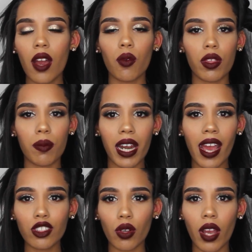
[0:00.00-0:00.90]
With my
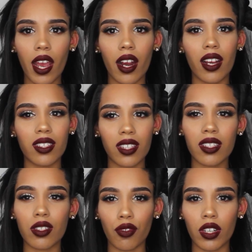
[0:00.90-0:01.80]
natural hair, it
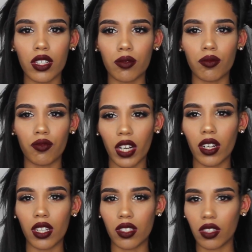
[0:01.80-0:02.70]
tends to frizz
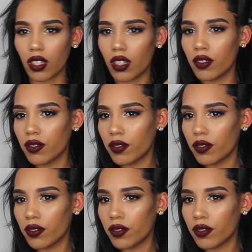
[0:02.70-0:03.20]
very easily.